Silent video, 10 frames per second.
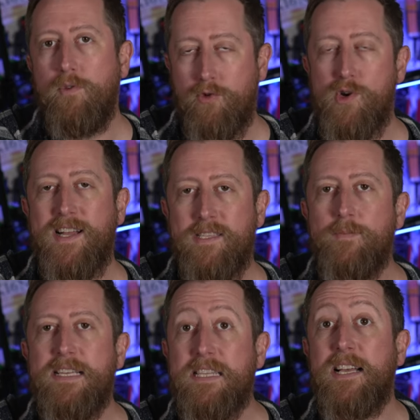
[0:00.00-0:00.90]

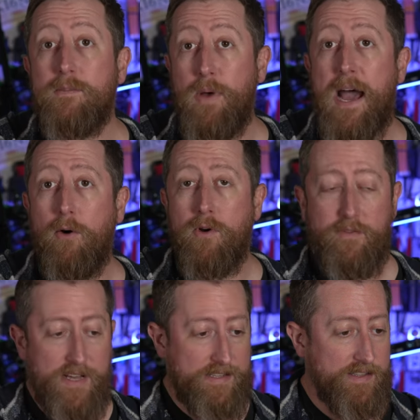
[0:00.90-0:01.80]
transmit less power
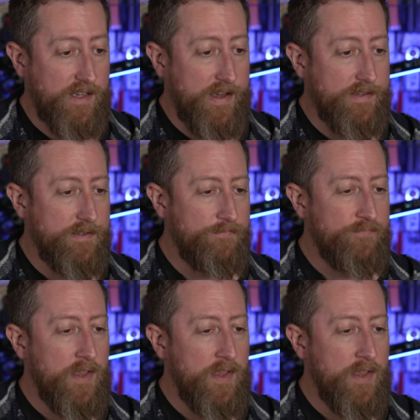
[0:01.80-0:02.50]
if that's the case.